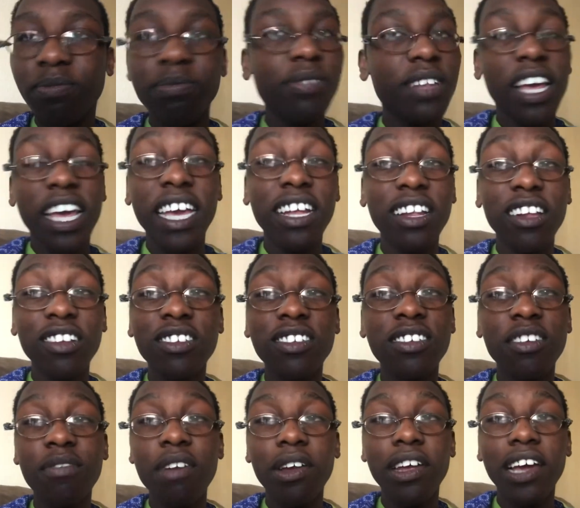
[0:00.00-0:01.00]
English is a
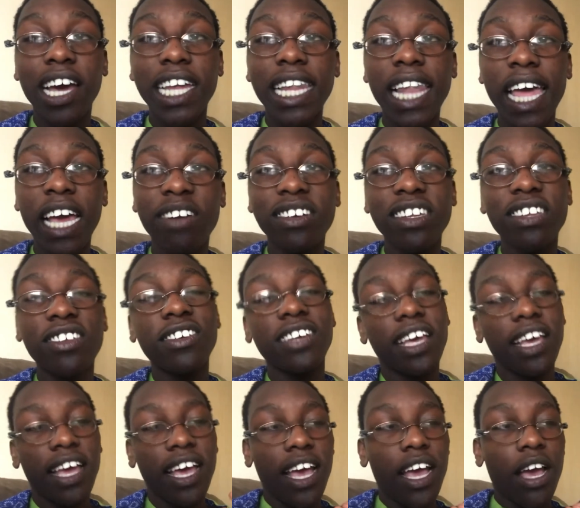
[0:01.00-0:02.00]
very hard language.
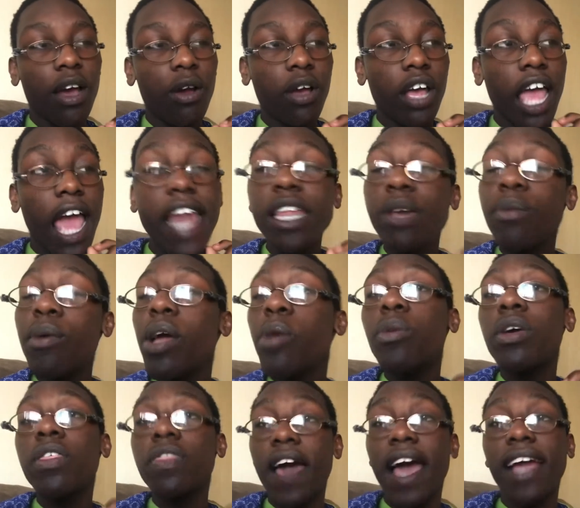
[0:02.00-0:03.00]
Anyway, with
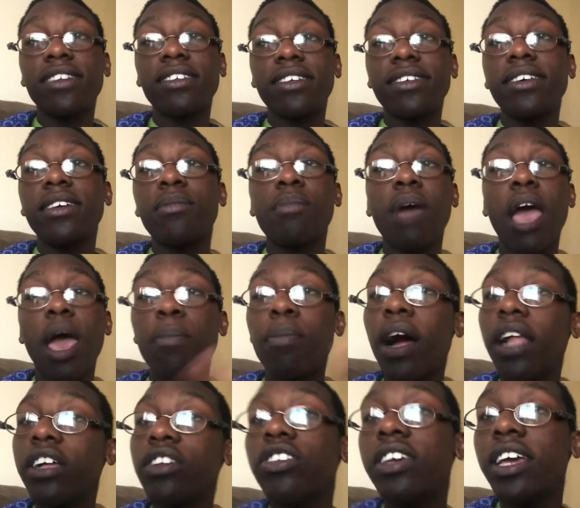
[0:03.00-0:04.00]
that, my
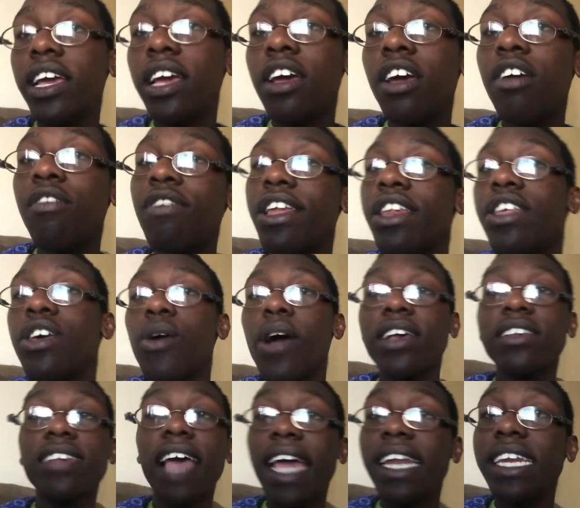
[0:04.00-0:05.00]
apology video has
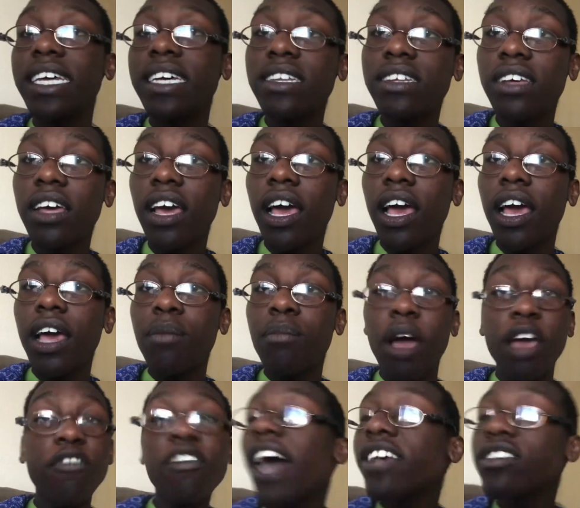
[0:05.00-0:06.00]
ended. My
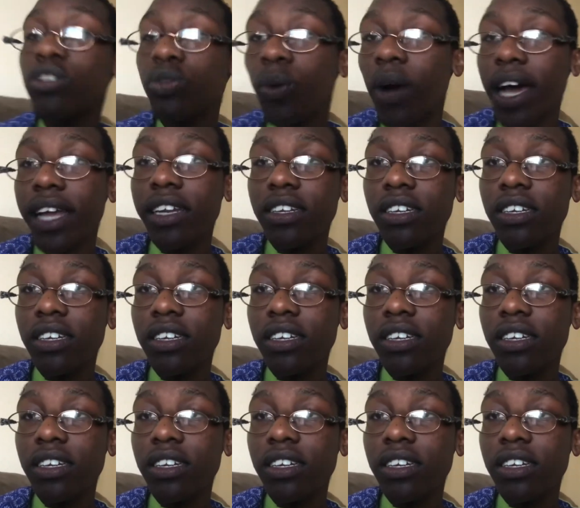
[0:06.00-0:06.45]
first one.